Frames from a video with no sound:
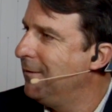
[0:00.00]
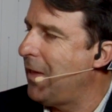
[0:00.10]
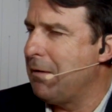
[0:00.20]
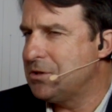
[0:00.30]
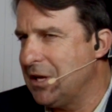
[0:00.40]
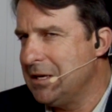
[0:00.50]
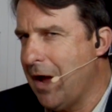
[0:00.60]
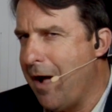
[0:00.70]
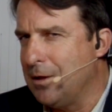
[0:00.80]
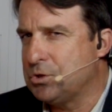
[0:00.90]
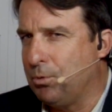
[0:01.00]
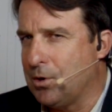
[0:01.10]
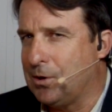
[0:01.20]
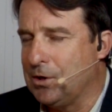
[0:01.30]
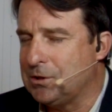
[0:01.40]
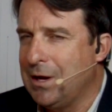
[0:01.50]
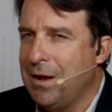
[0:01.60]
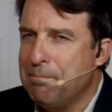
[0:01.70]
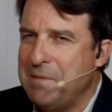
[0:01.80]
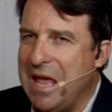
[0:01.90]
I would say knowledge workers,
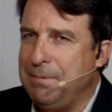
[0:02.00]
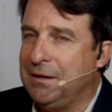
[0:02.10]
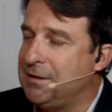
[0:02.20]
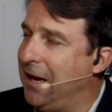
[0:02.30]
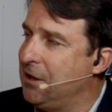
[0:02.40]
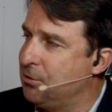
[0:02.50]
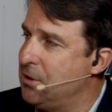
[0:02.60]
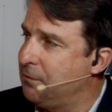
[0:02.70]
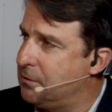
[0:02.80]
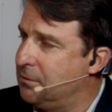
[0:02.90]
maybe dangerous enough,